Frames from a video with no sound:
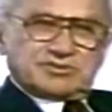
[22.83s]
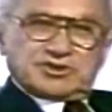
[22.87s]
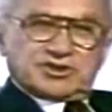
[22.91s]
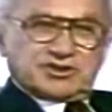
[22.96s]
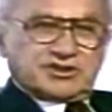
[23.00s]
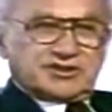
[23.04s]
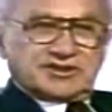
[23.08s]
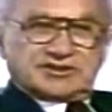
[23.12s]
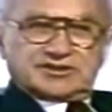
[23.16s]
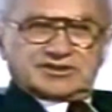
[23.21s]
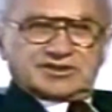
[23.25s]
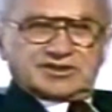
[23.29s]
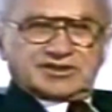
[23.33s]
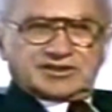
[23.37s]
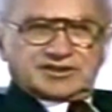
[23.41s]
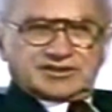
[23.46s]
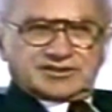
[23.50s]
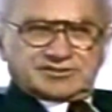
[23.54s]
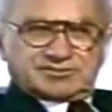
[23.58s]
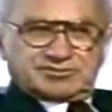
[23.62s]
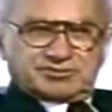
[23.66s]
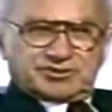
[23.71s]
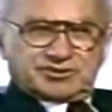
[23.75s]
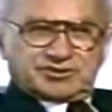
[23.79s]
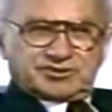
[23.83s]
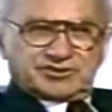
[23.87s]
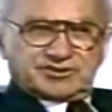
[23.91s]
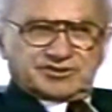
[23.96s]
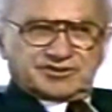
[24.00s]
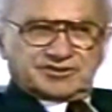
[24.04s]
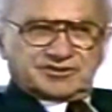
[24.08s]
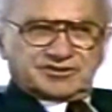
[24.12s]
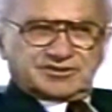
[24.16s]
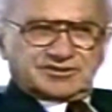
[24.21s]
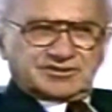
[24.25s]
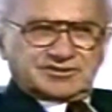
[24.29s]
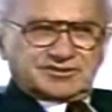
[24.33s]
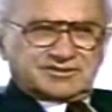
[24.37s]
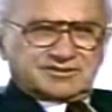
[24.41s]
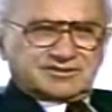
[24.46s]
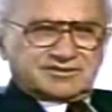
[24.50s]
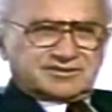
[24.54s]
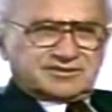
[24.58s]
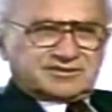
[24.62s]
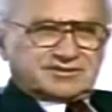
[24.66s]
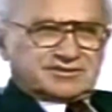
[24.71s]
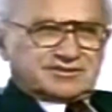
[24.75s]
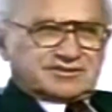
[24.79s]
at least not explicitly,
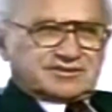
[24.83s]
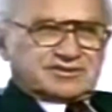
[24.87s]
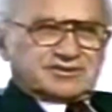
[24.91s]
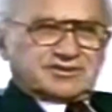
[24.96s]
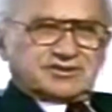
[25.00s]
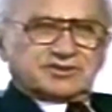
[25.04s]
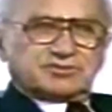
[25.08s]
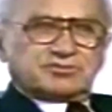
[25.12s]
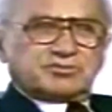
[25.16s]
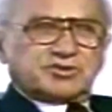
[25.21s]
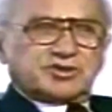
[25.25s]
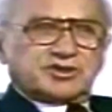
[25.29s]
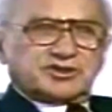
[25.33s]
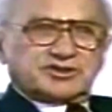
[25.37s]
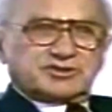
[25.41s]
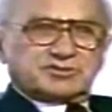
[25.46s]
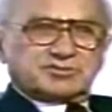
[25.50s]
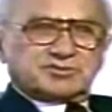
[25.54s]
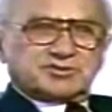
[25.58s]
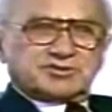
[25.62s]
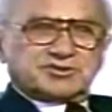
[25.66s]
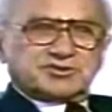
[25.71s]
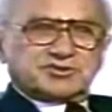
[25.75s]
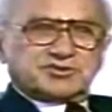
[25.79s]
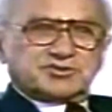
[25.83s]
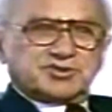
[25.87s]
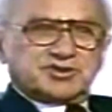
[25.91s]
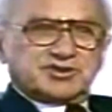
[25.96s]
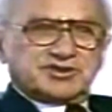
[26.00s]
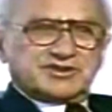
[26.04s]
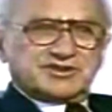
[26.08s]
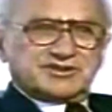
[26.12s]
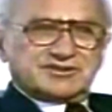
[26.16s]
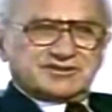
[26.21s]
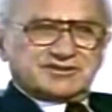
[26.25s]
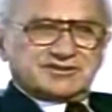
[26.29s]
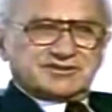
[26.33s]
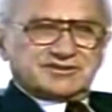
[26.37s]
in the prosperous 20s.